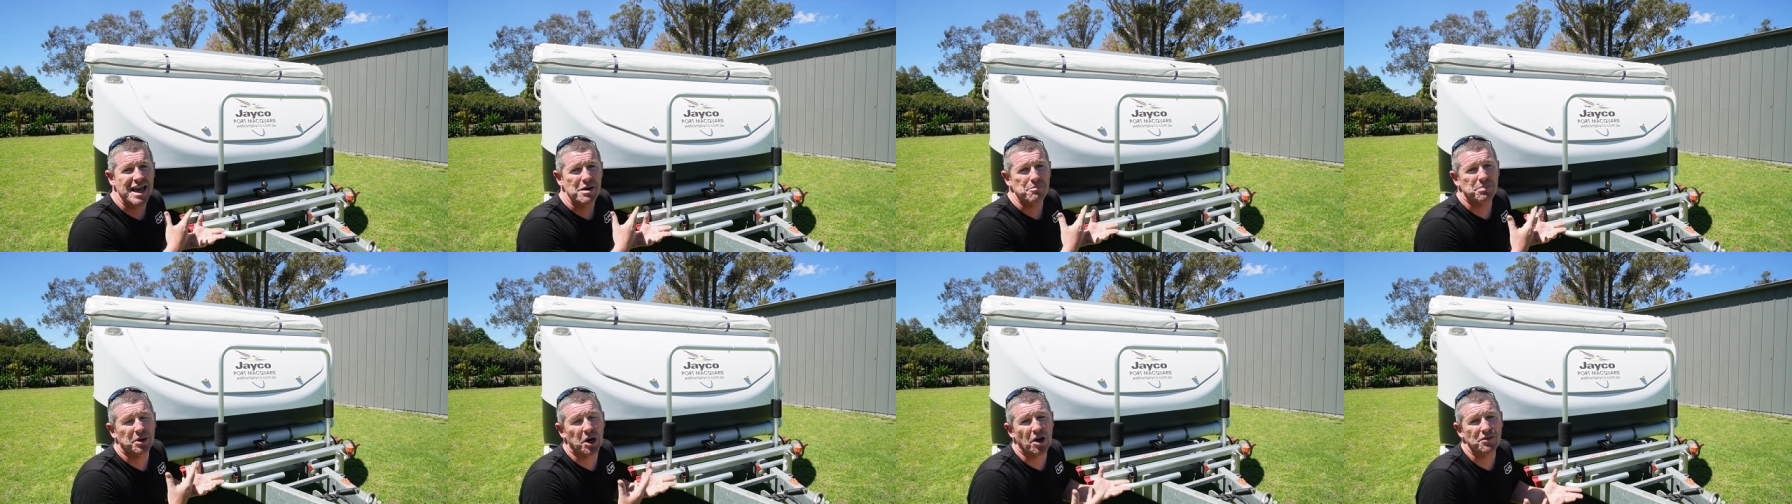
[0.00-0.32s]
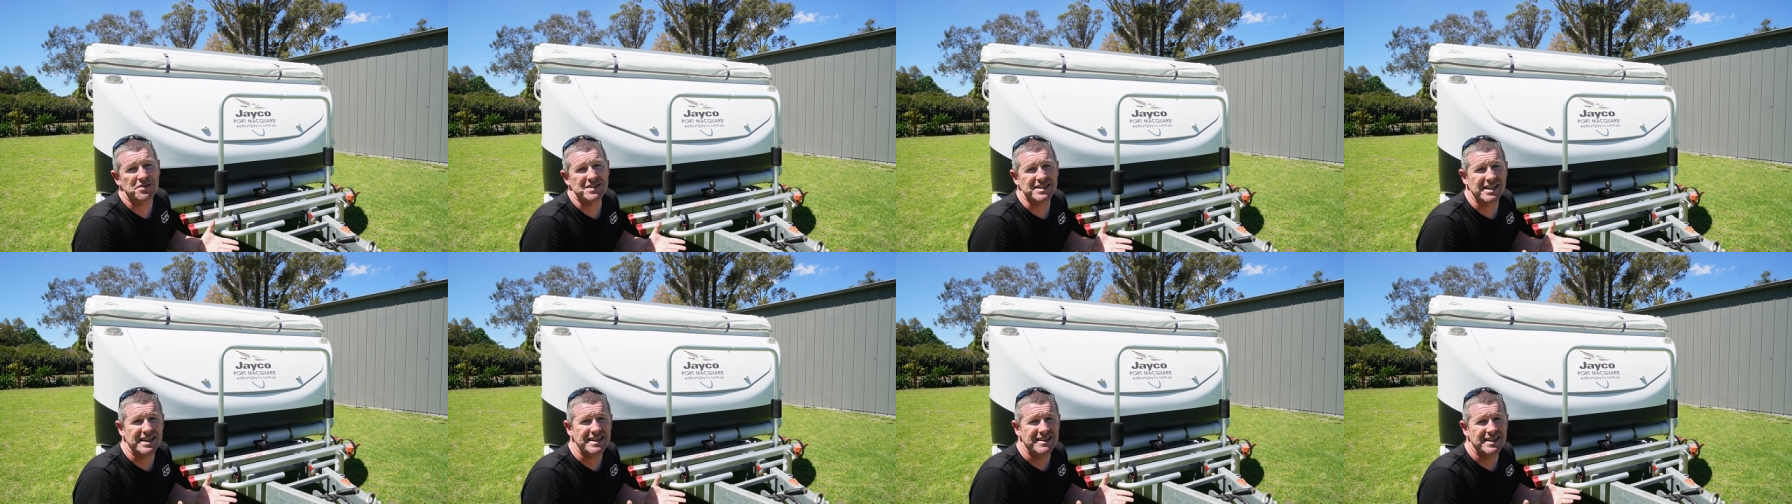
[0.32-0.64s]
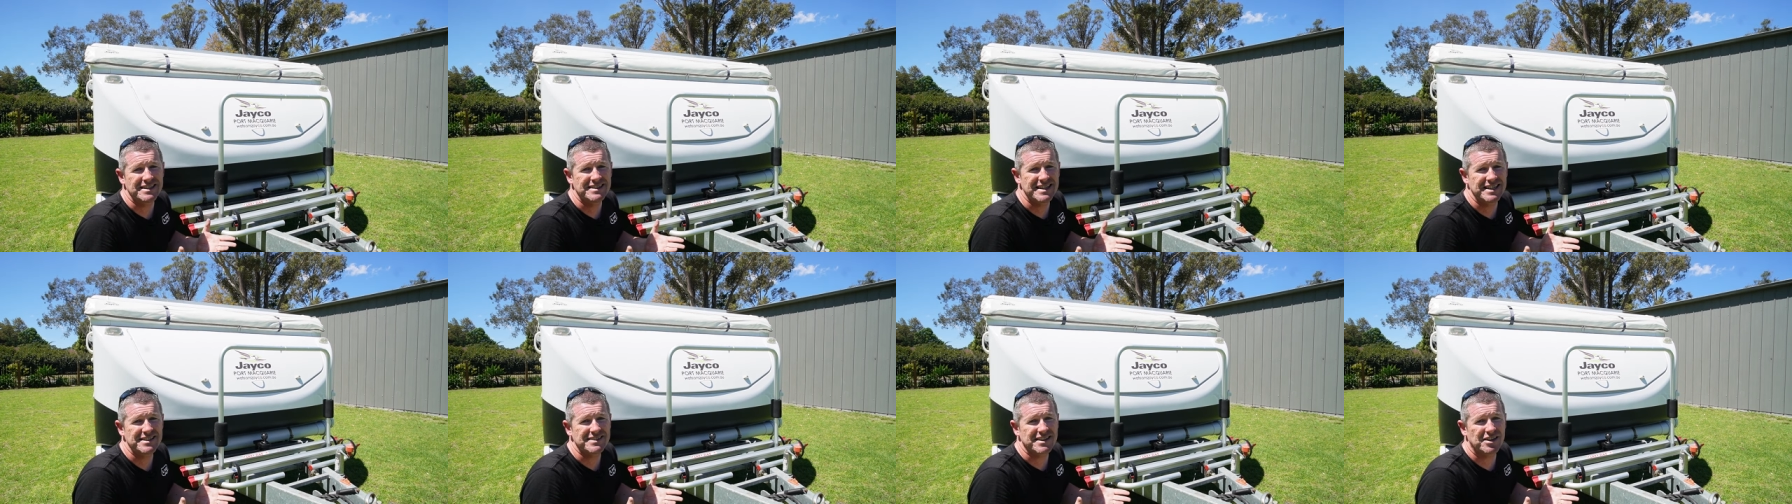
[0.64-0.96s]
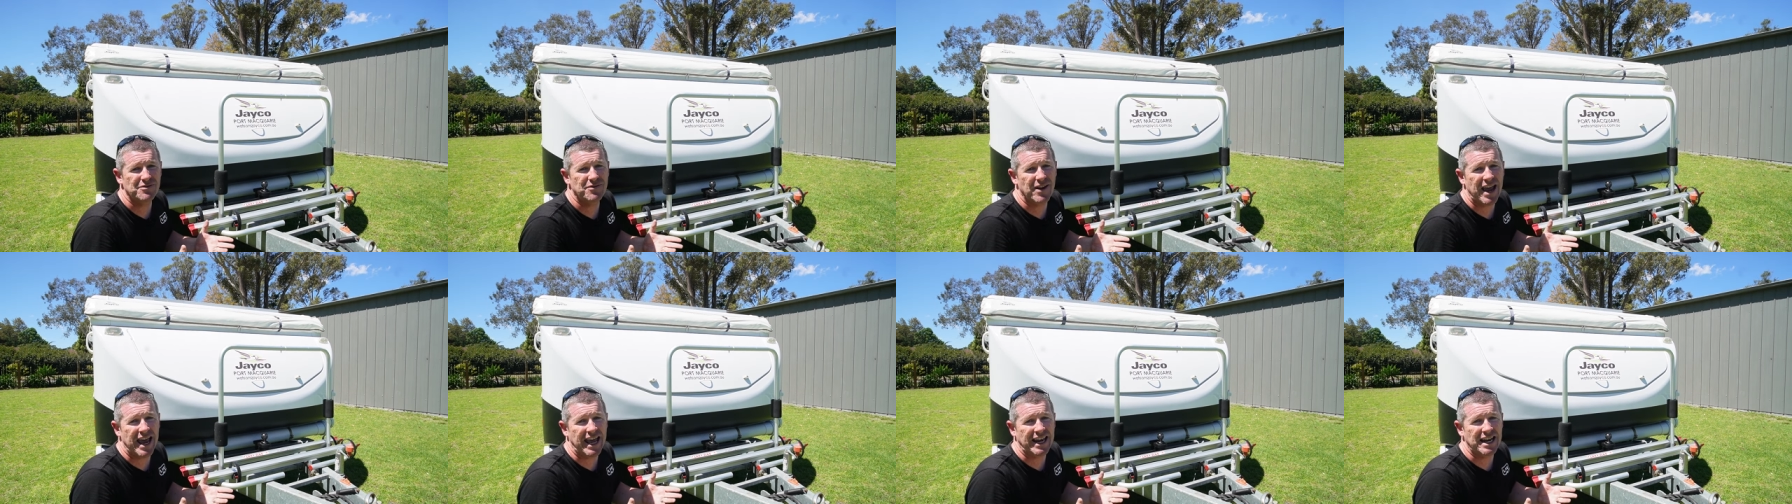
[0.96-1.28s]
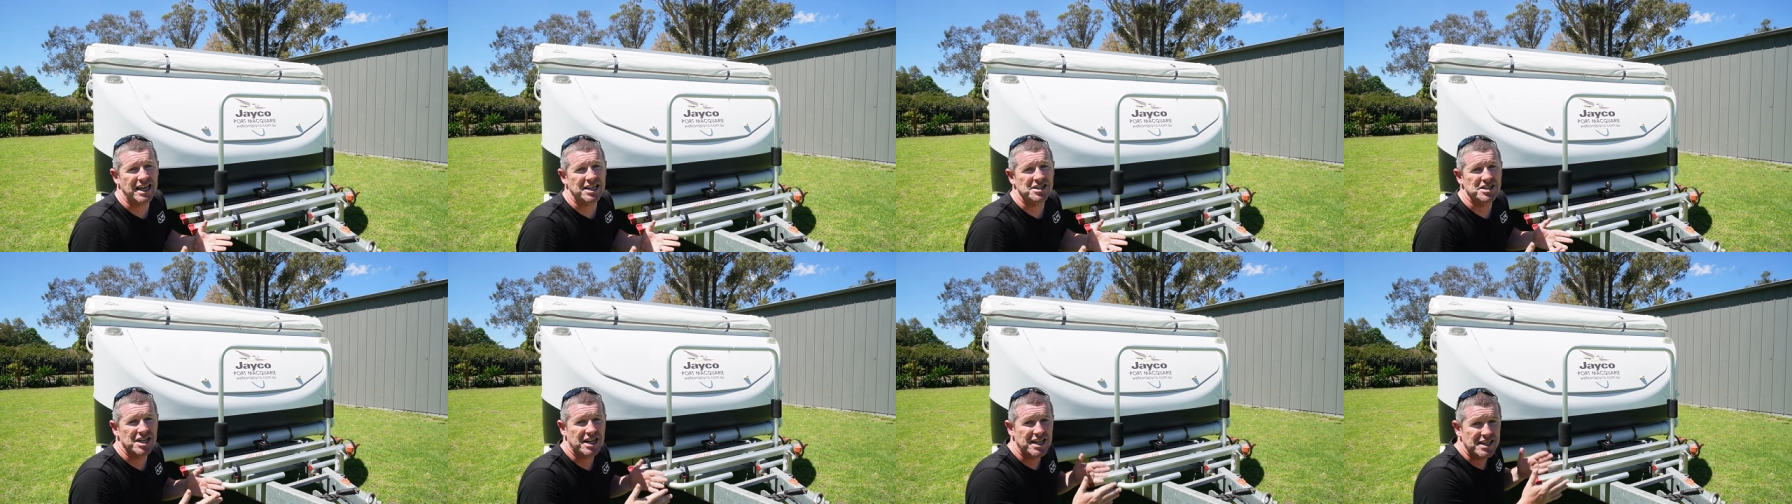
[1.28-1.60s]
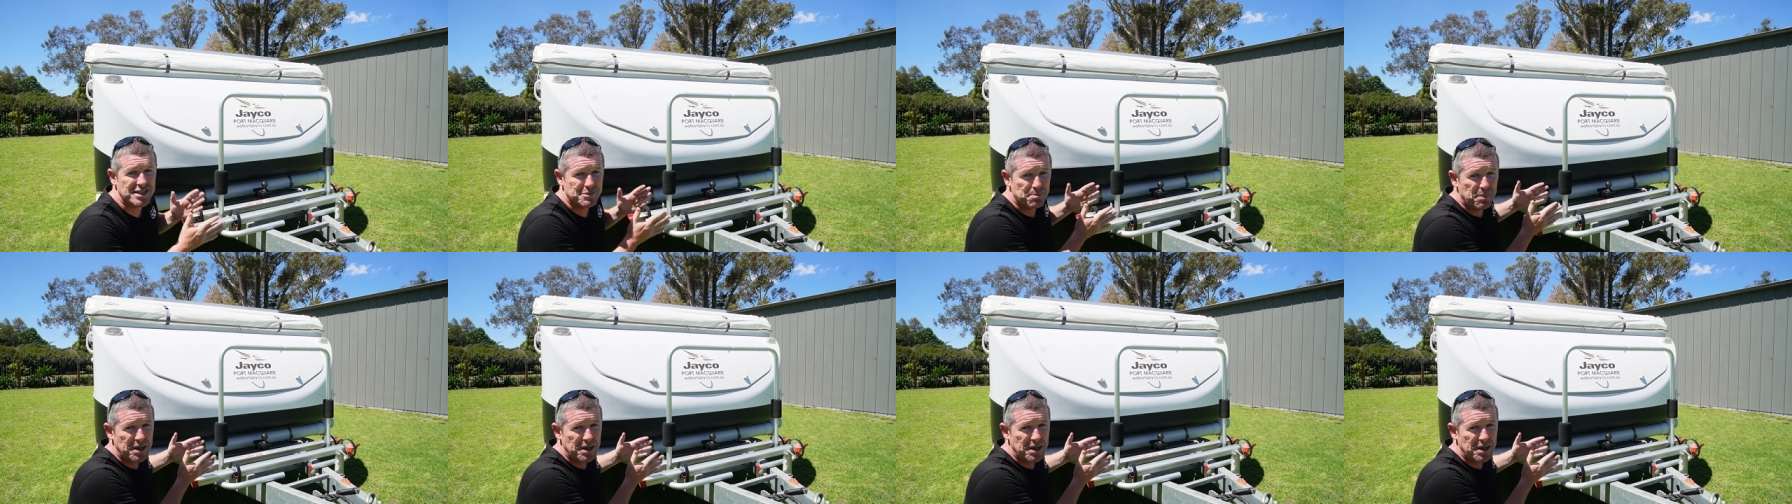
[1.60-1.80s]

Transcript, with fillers: but obviously the disadvantage is